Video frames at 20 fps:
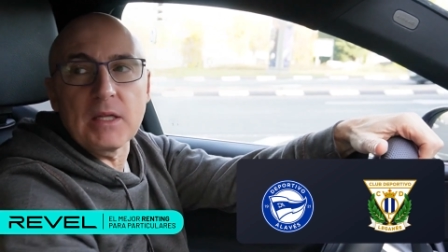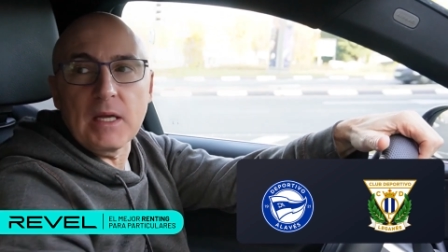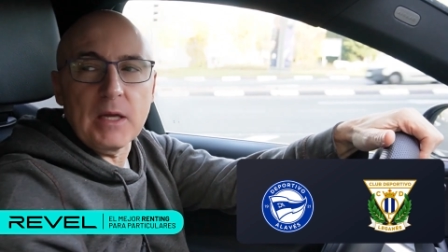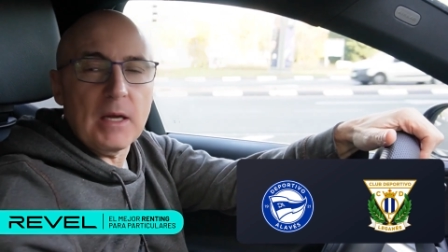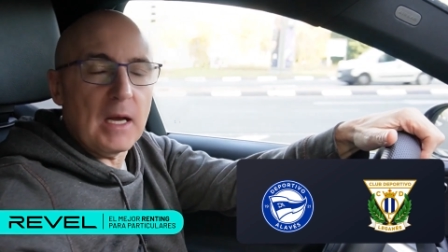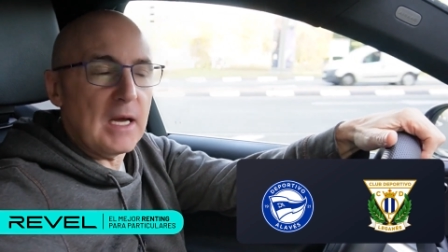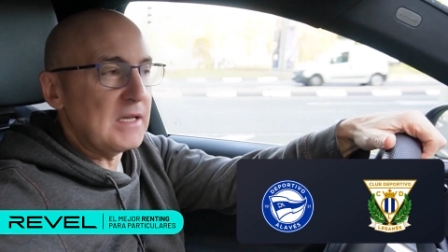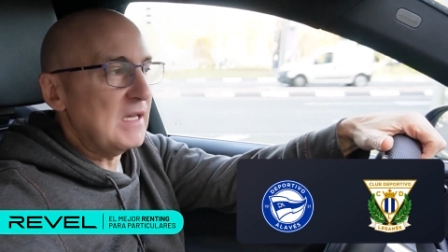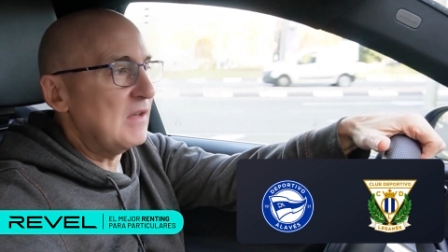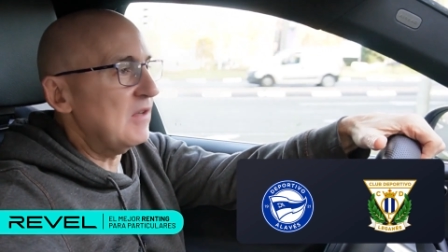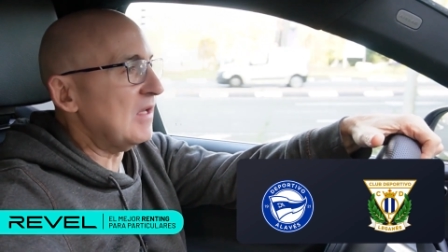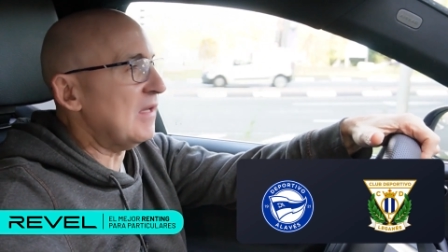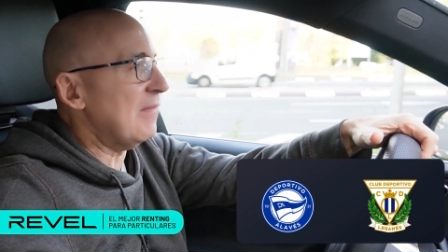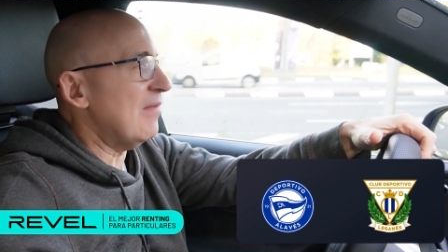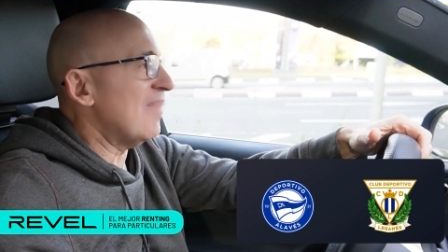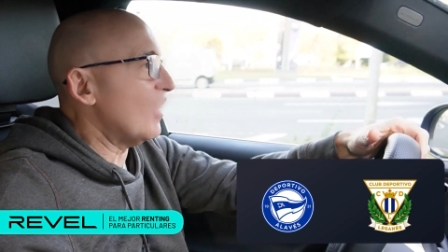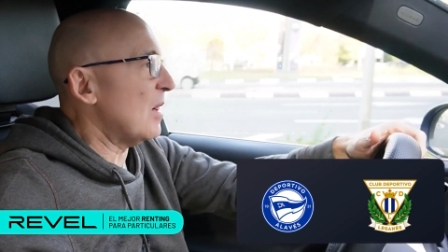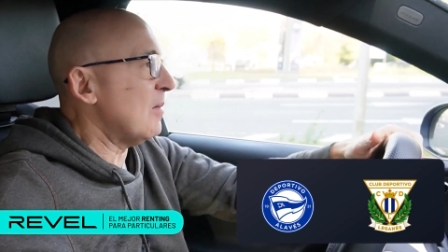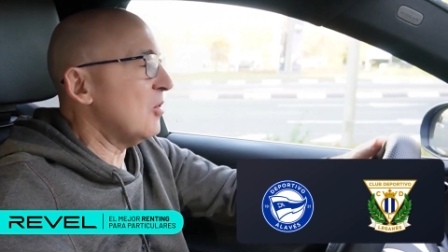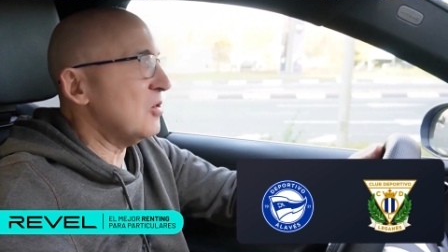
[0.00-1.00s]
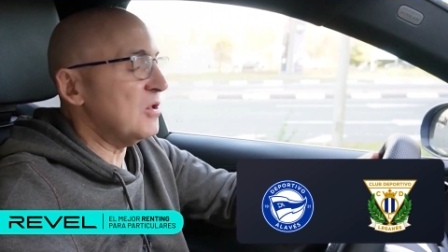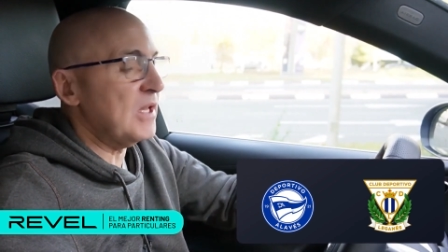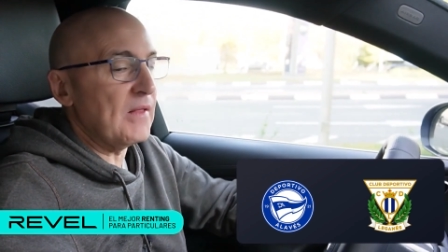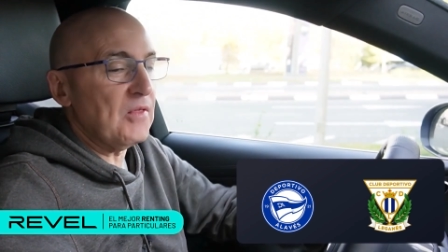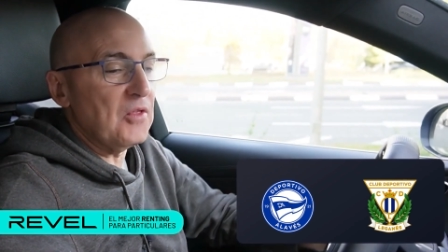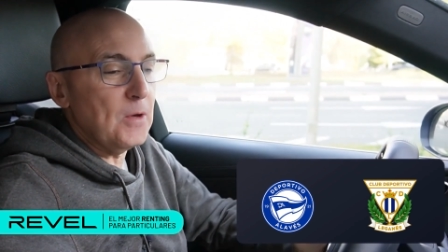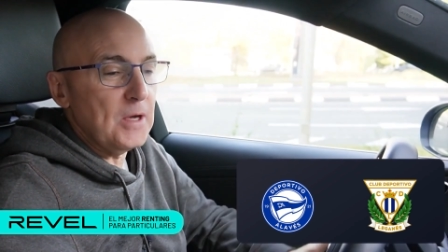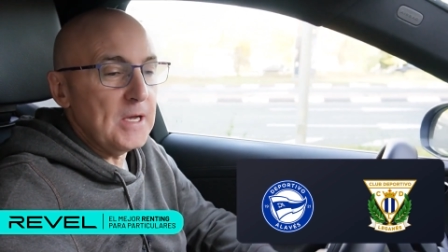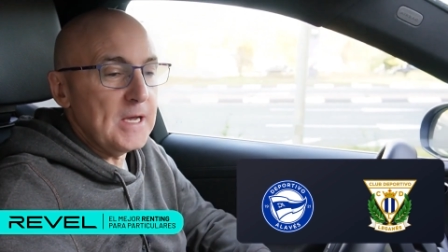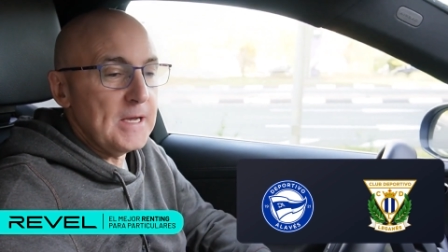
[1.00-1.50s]
Atletico de Madrid,
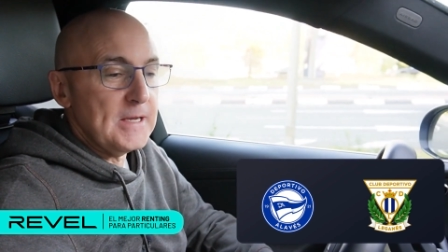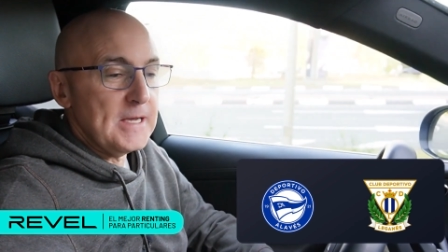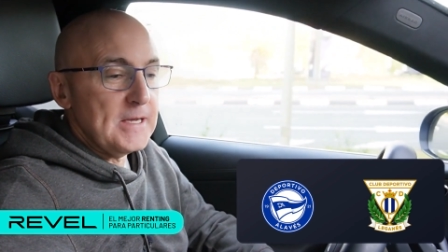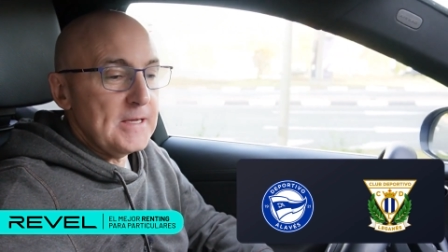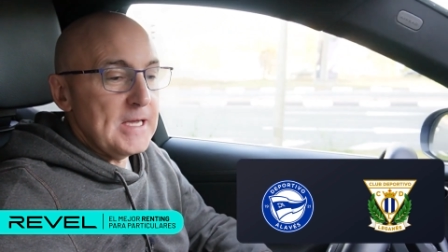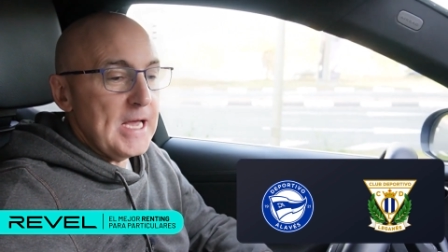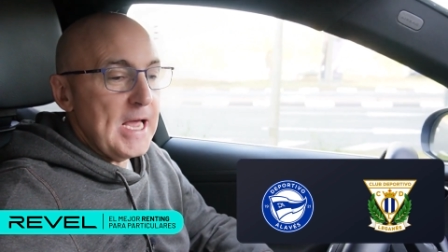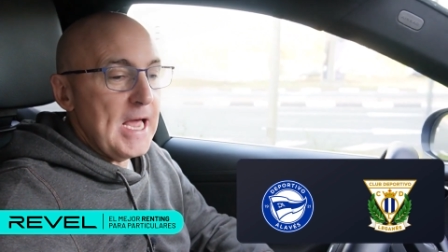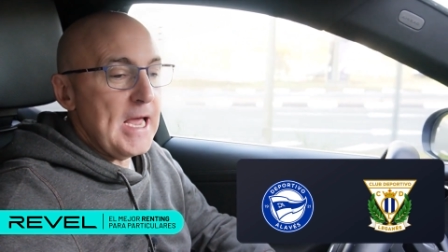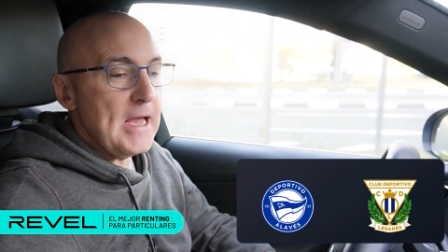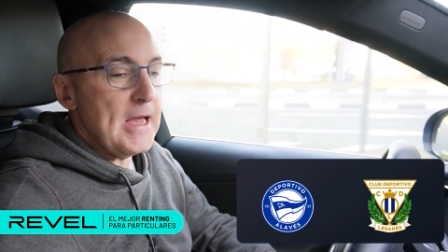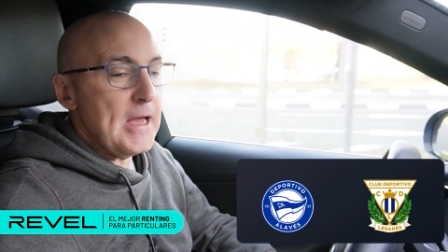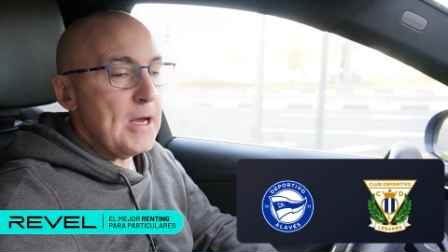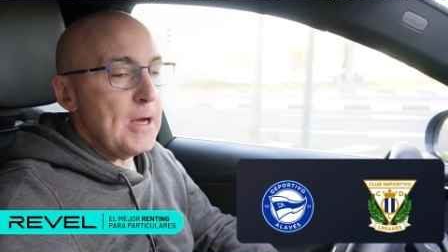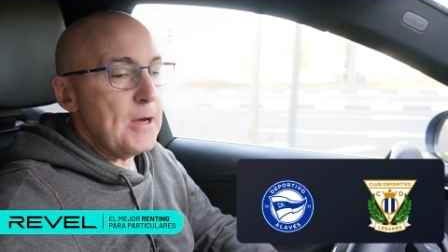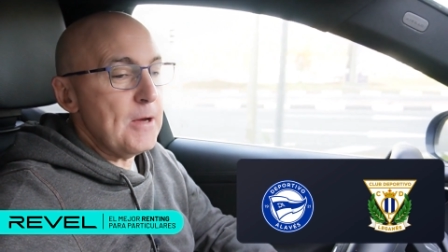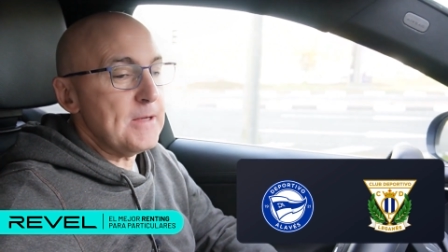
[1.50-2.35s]
and in the end,